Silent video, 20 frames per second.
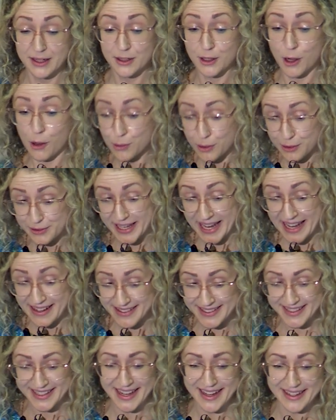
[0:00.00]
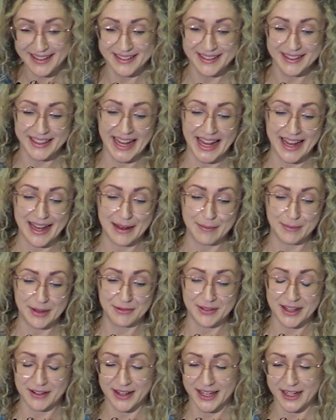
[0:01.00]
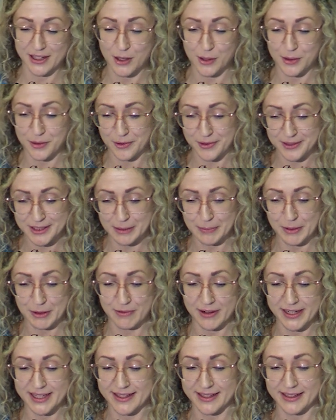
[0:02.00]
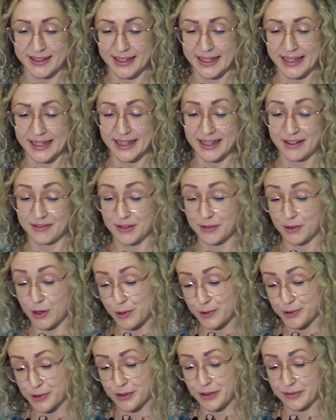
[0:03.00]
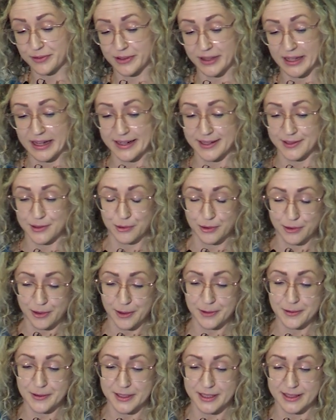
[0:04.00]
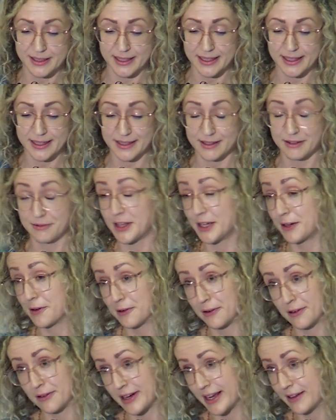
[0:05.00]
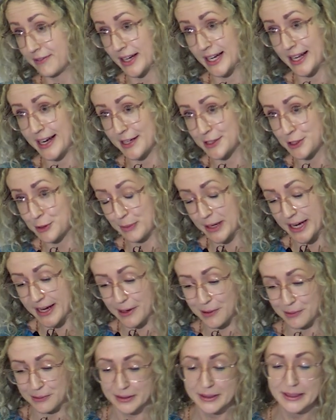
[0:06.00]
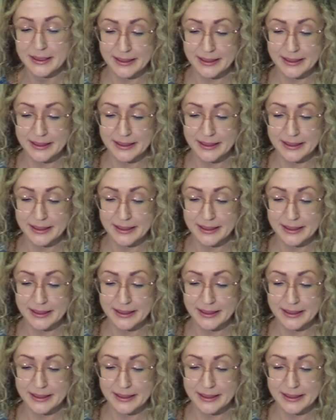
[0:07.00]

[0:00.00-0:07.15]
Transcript: colon cancer, if they've had a colonoscopy recently, if they've got ulcerative colitis or Crohn's disease, if they no longer have a large bowel.